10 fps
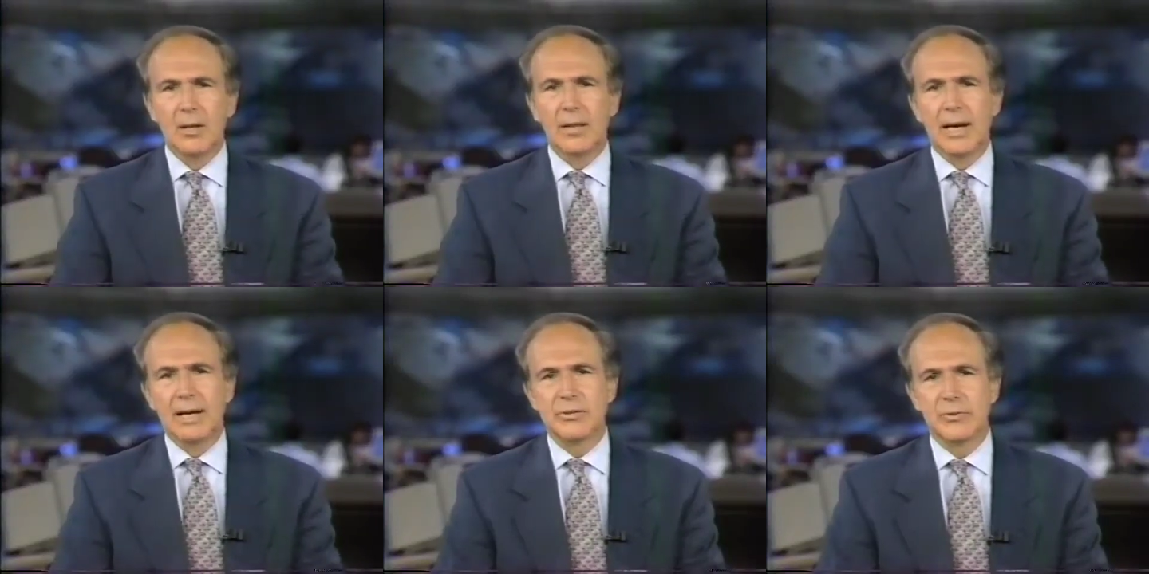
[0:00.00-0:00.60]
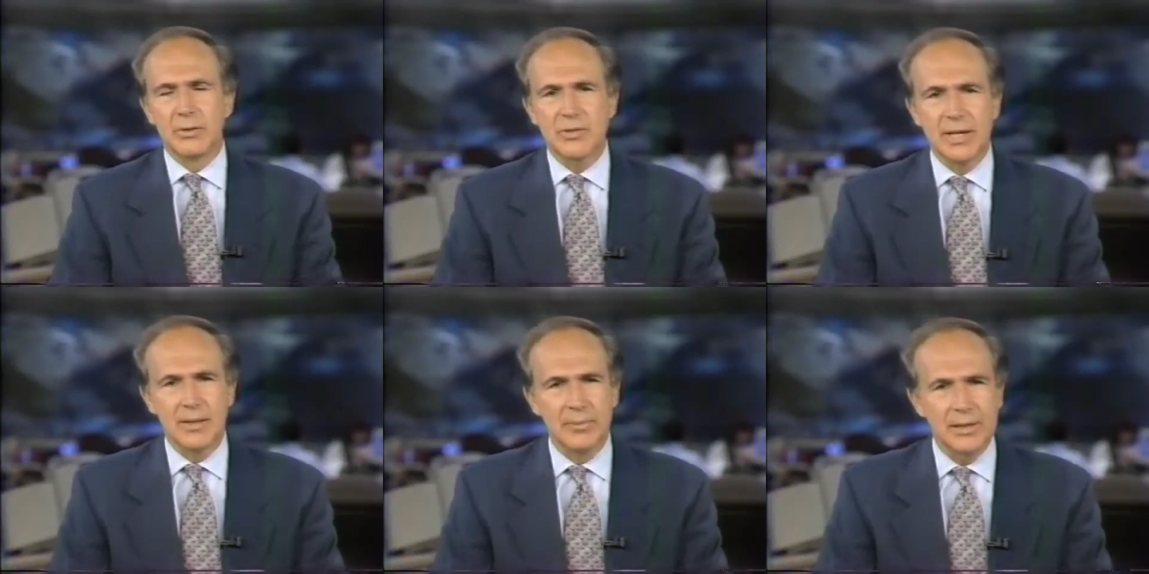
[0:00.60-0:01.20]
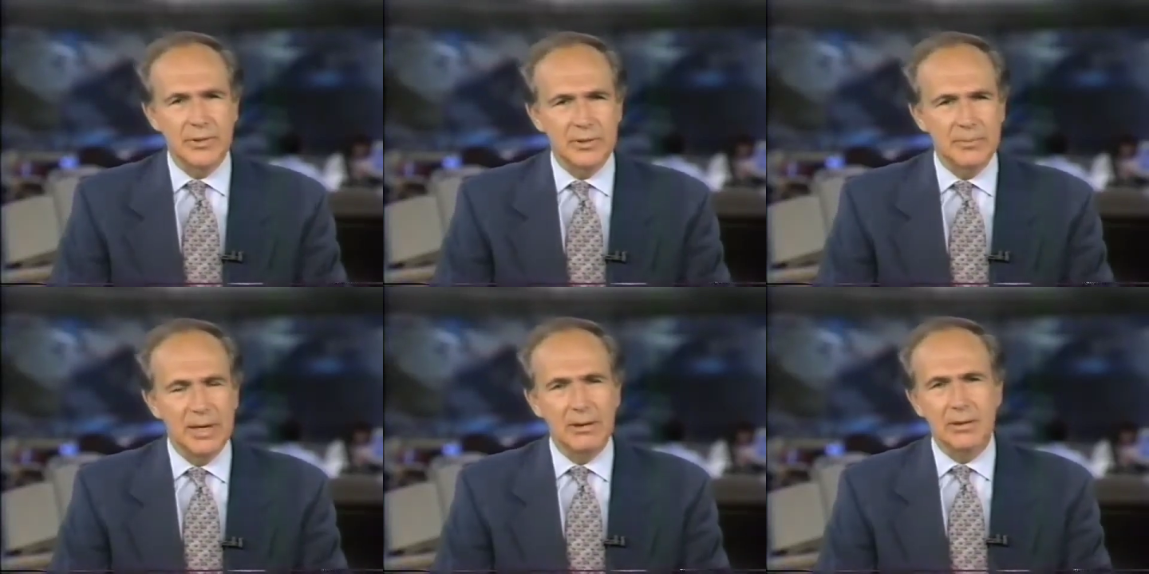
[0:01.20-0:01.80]
The House votes on the budget
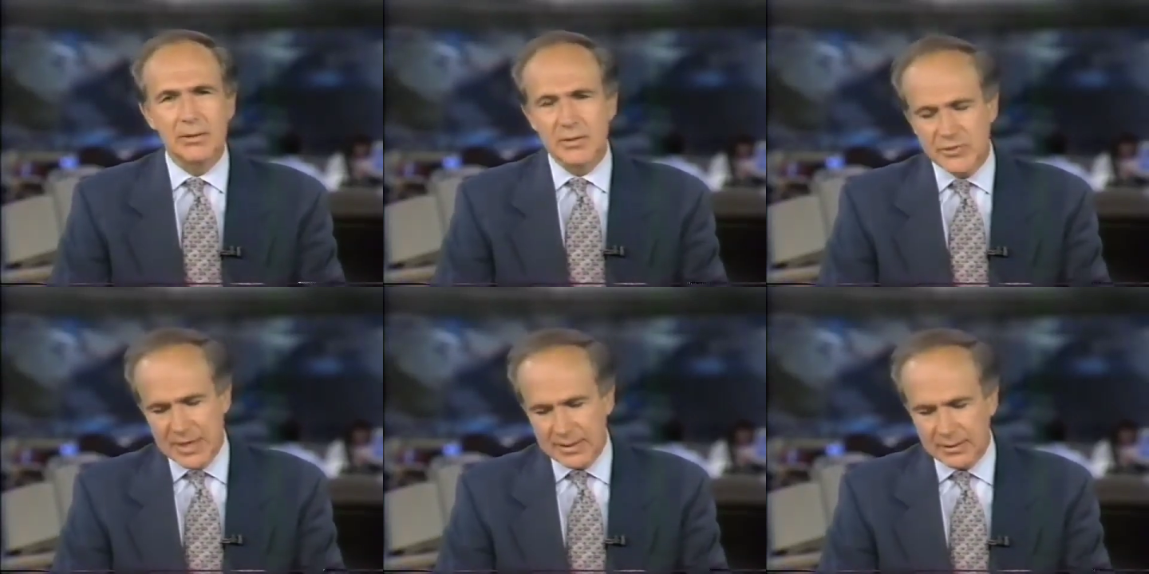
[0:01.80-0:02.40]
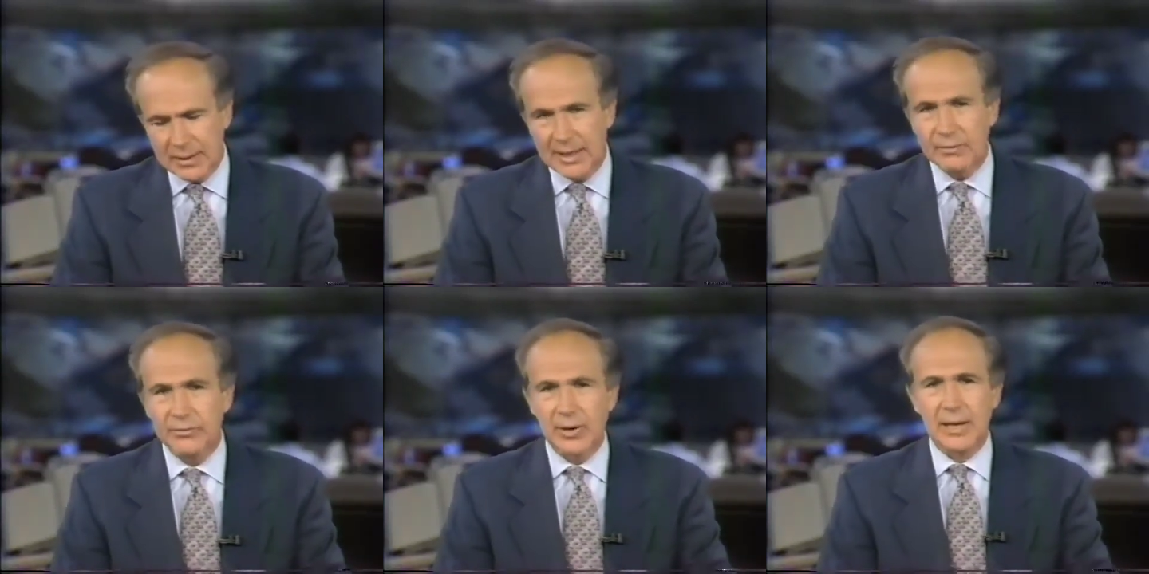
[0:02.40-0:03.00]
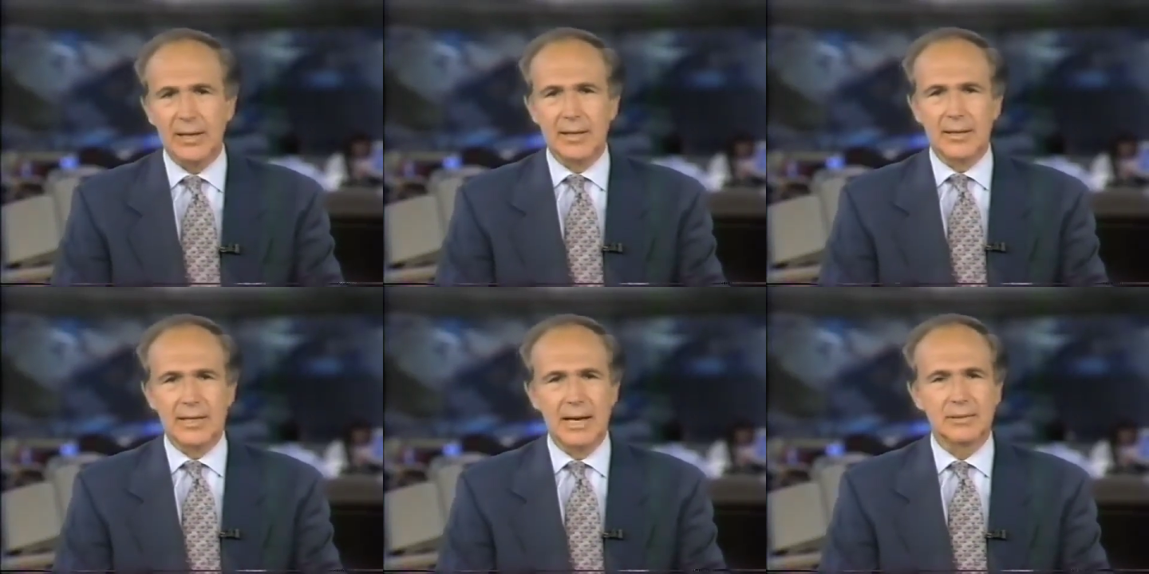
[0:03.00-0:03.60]
tomorrow, the Senate on Friday.
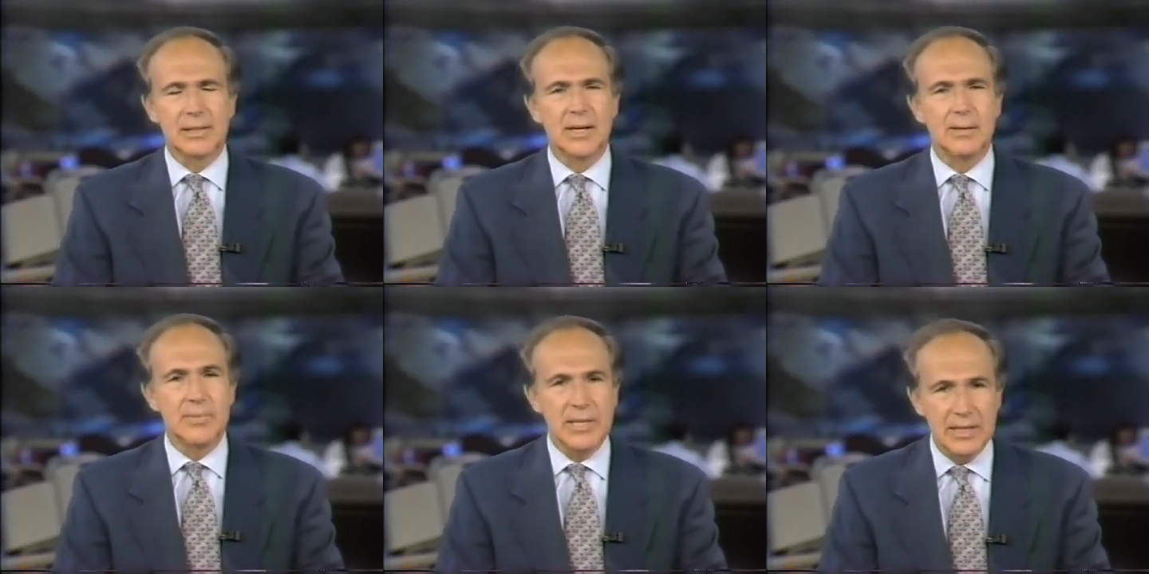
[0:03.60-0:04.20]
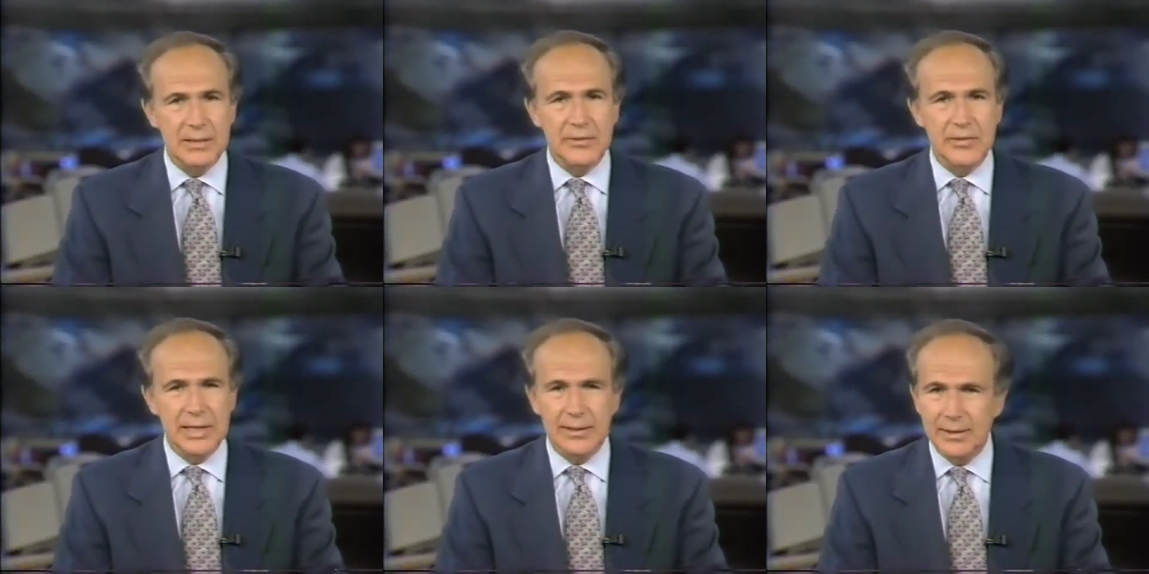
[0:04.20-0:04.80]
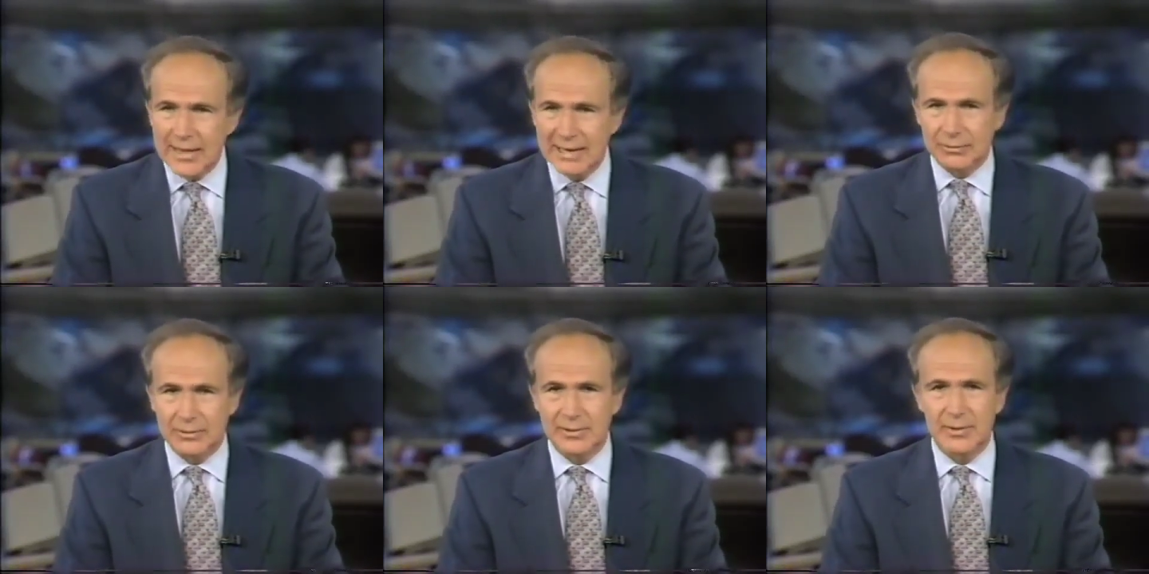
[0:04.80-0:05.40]
The outcome is in
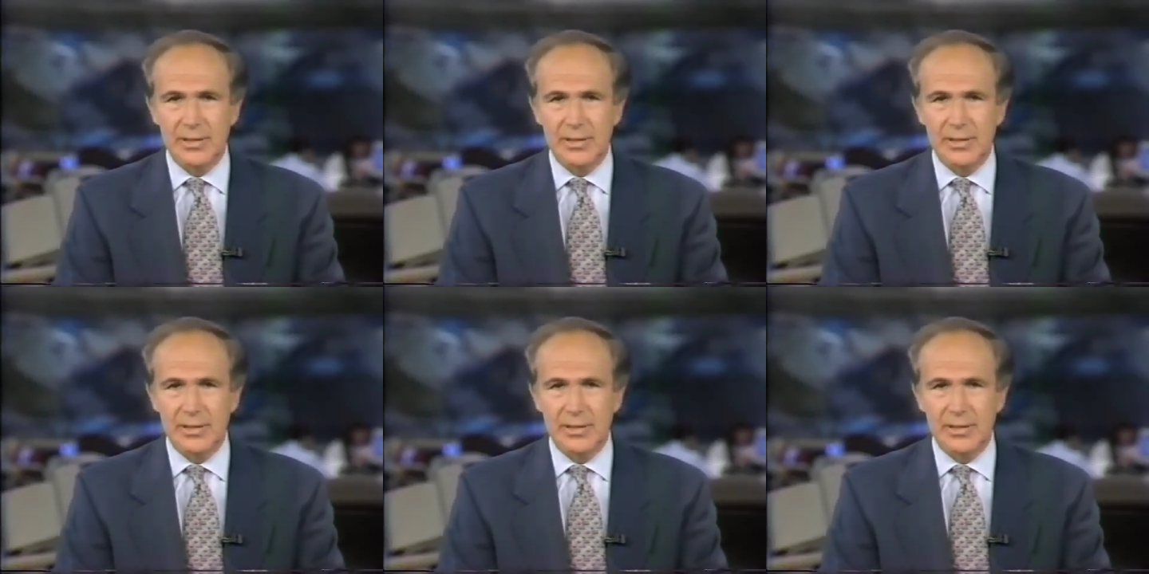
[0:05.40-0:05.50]
doubt.